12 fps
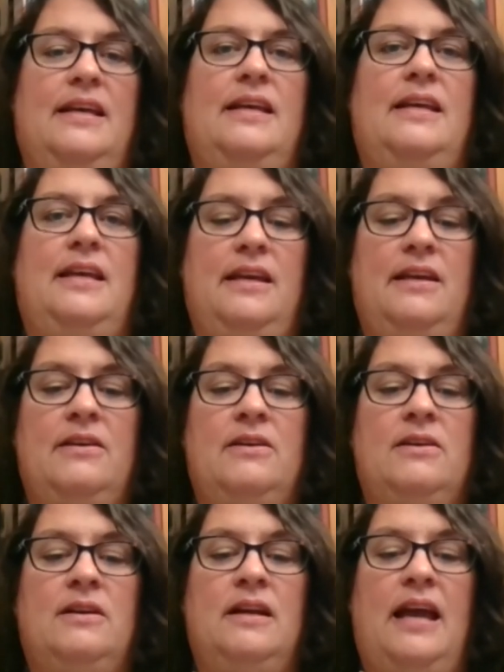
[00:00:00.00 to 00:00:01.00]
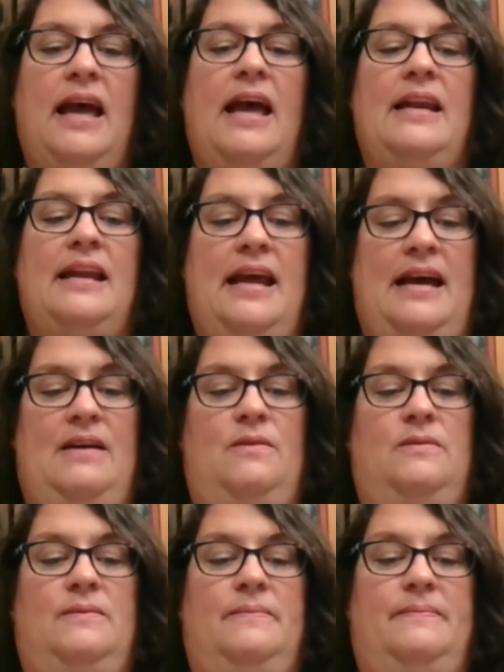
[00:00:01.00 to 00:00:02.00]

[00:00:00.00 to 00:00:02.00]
here and now.